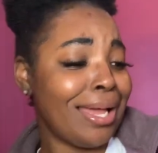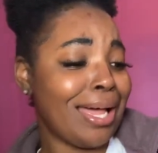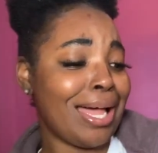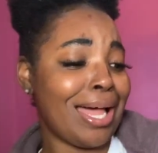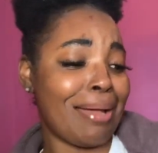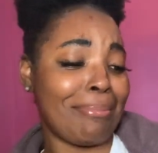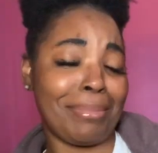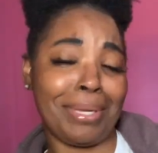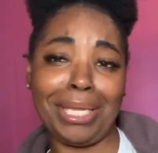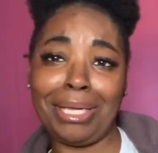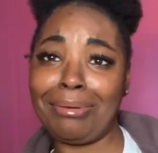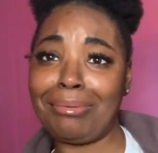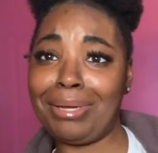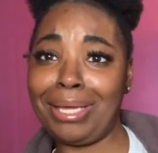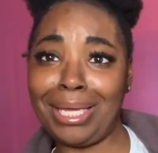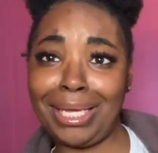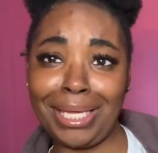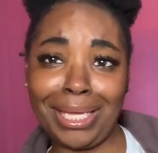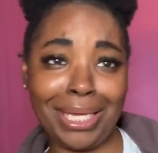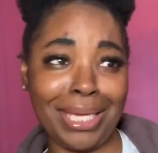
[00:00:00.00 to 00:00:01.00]
I mean,
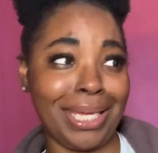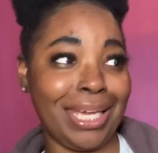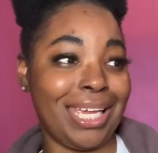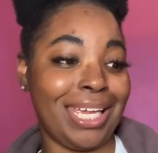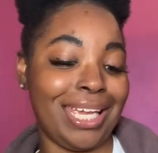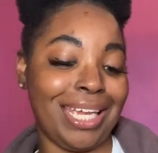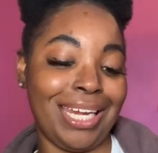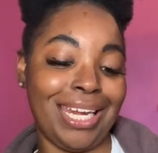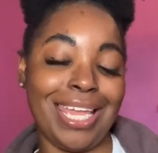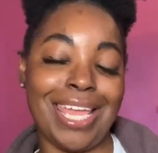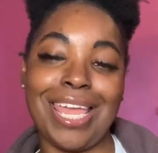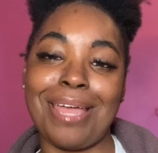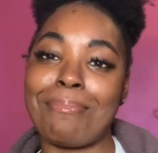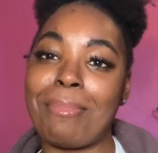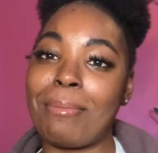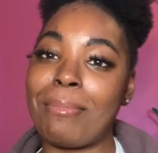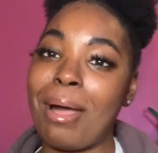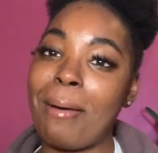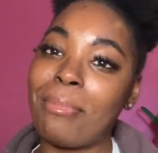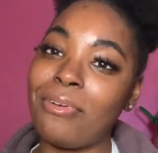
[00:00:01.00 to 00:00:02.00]
what? And then
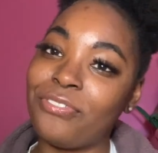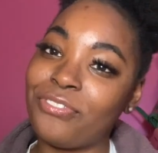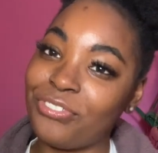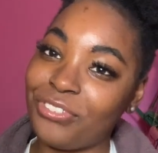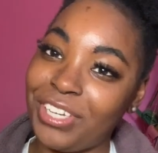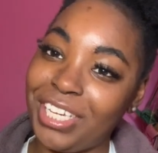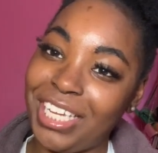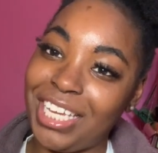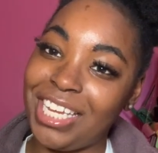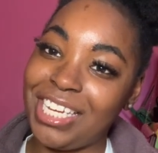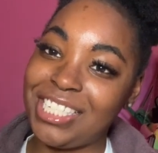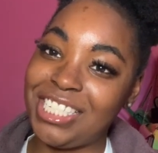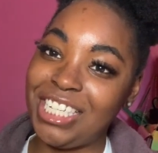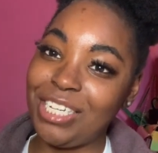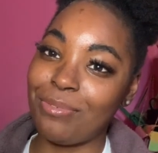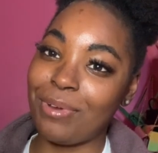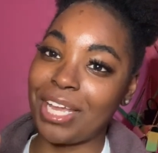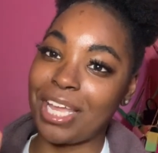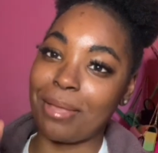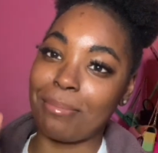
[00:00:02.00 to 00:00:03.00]
my mama friend,
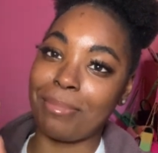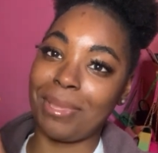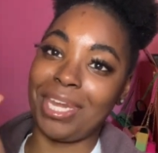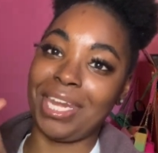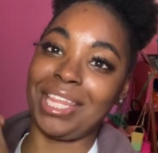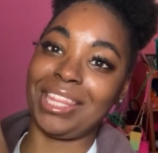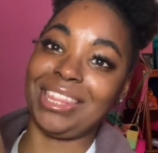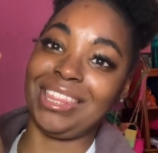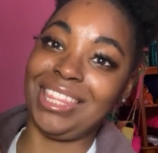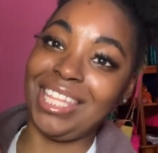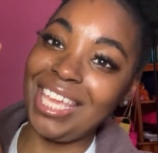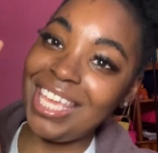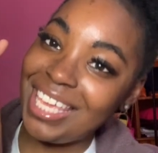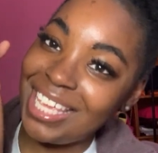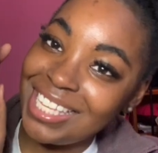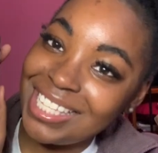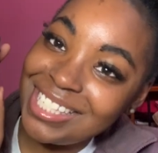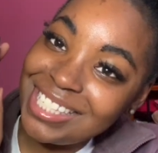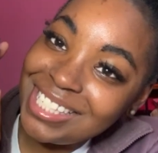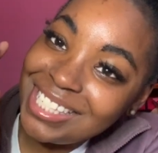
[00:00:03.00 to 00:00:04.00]
she recommended
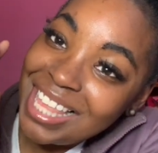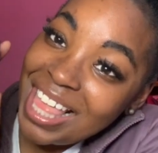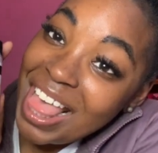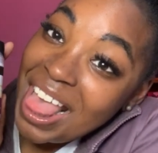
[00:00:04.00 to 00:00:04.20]
this.